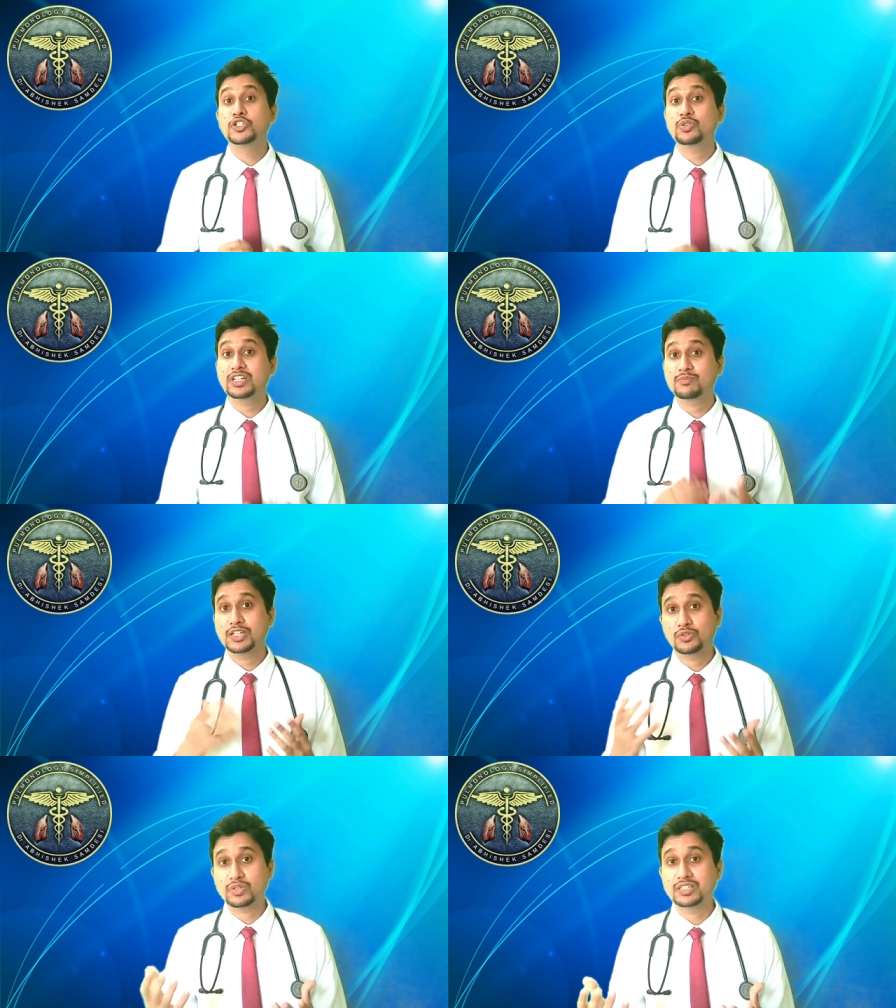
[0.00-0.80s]
Do let
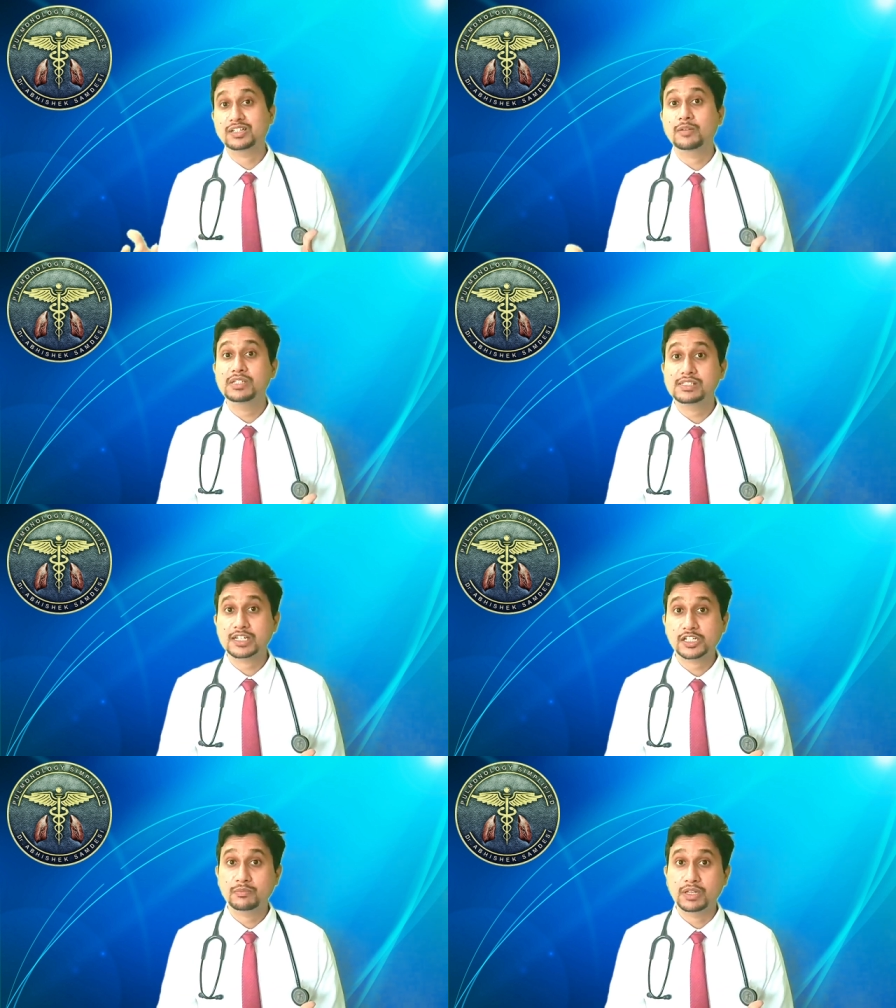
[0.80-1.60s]
me know in the comment
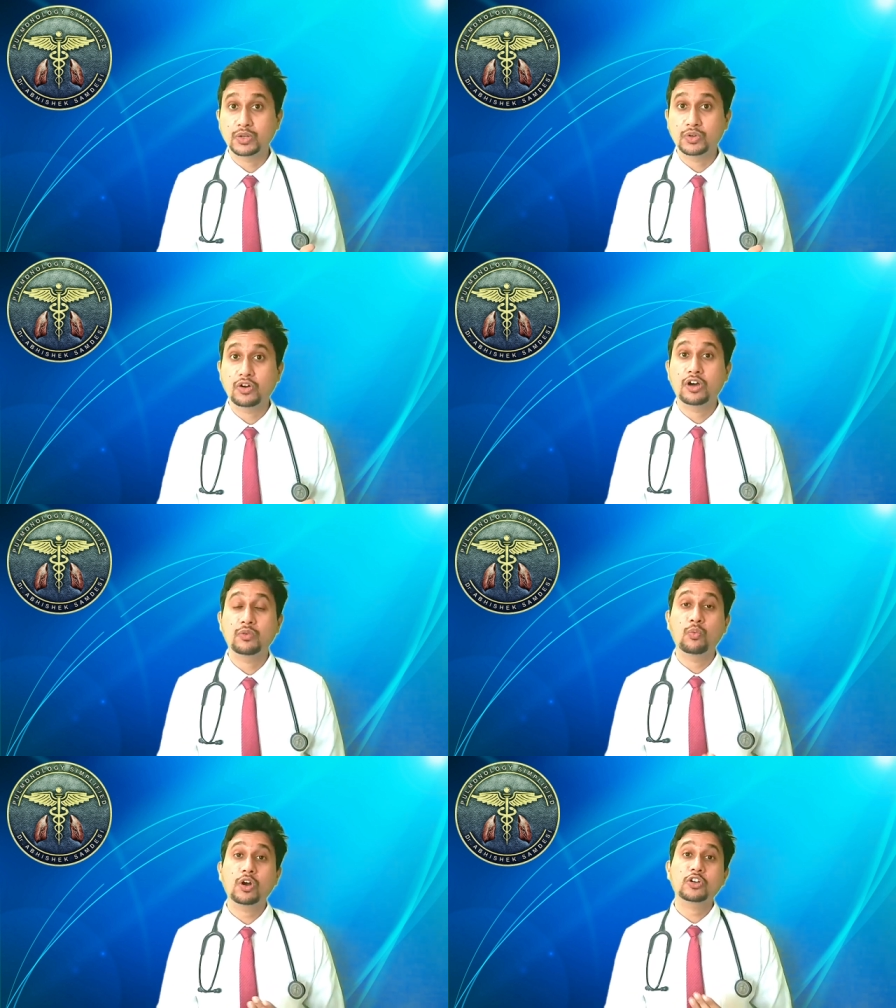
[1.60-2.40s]
section below
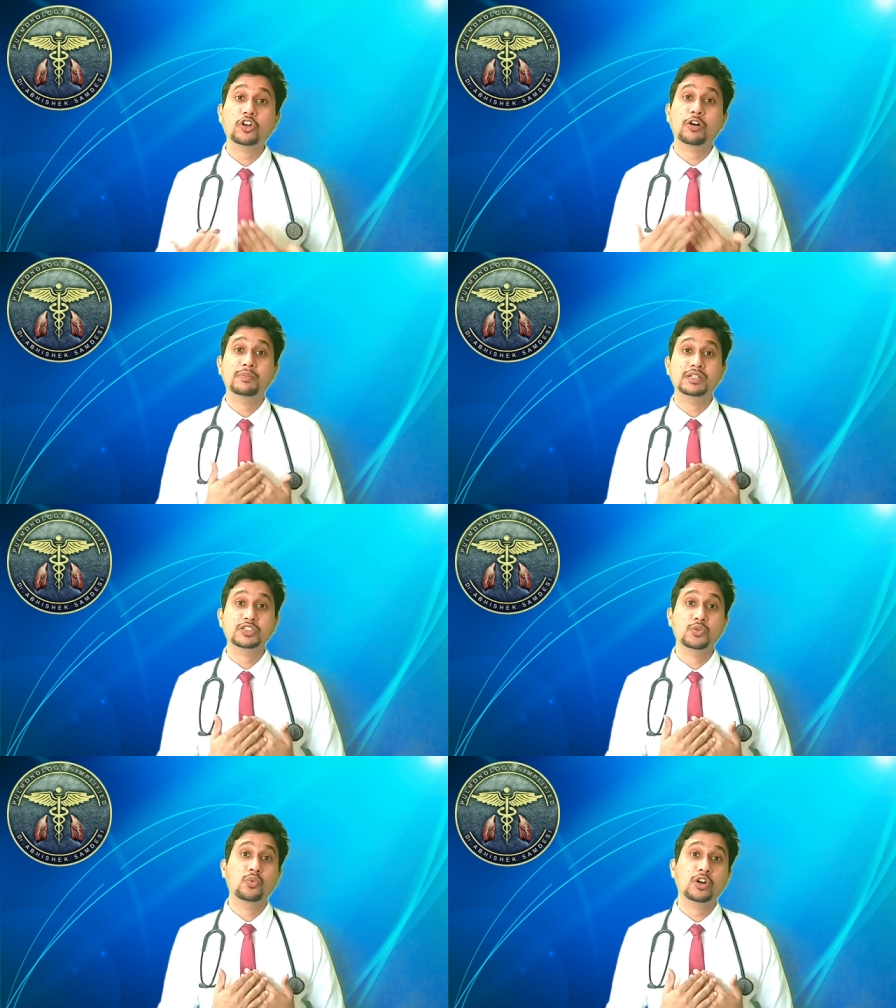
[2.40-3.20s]
on what
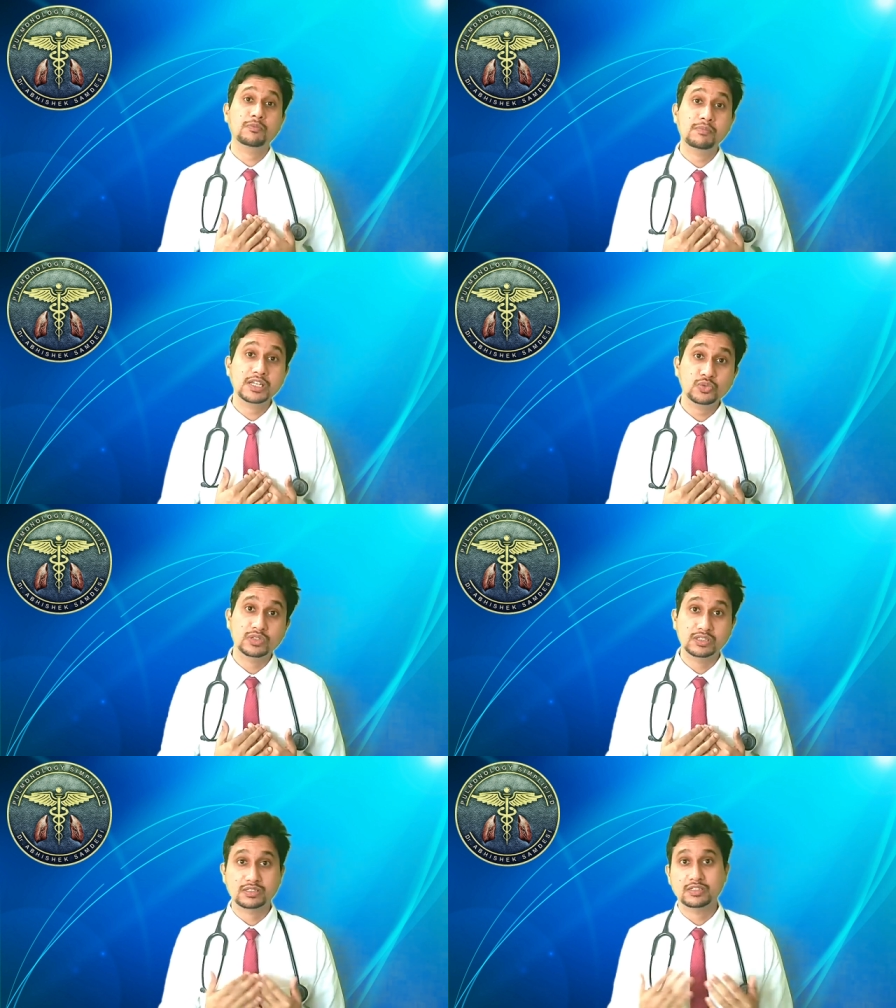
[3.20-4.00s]
topics you want me
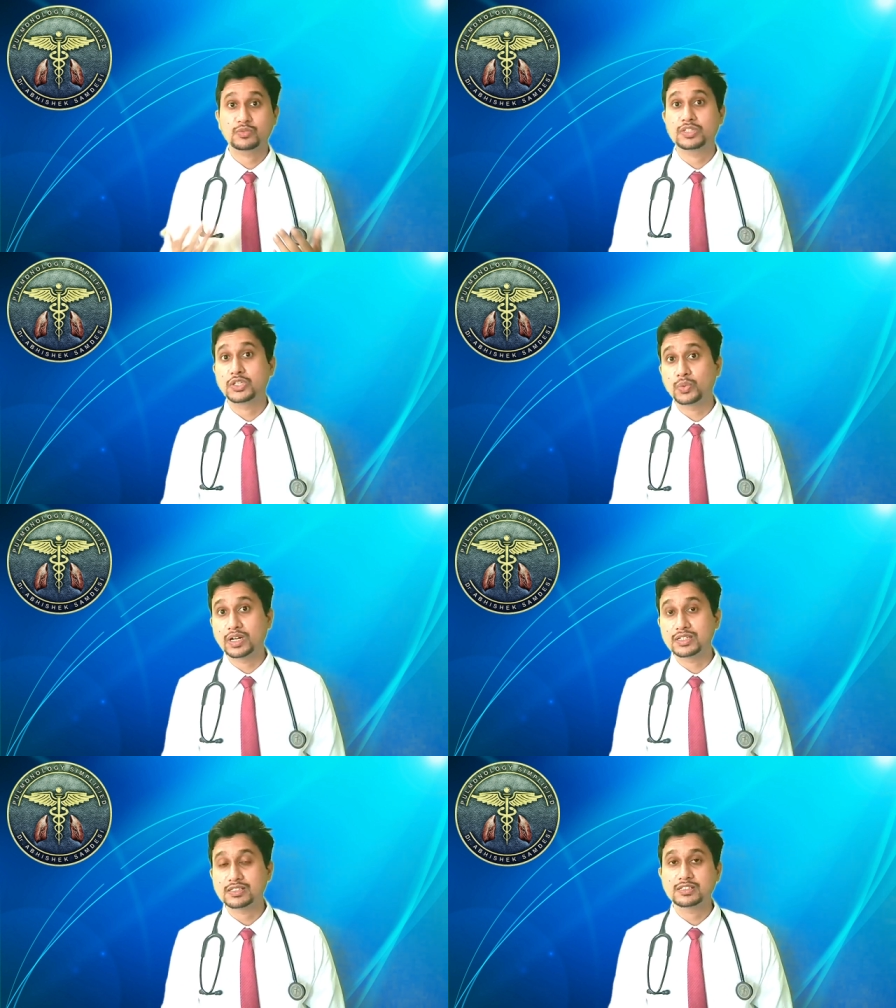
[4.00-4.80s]
to discuss with
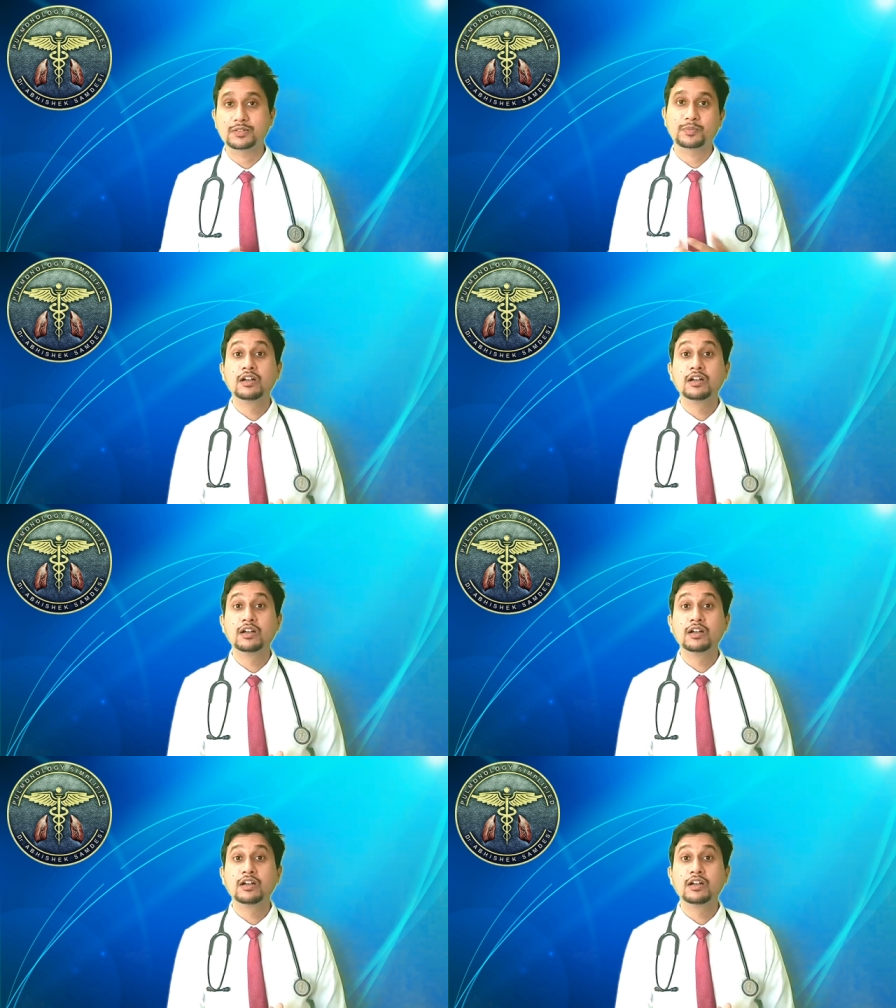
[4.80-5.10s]
you guys.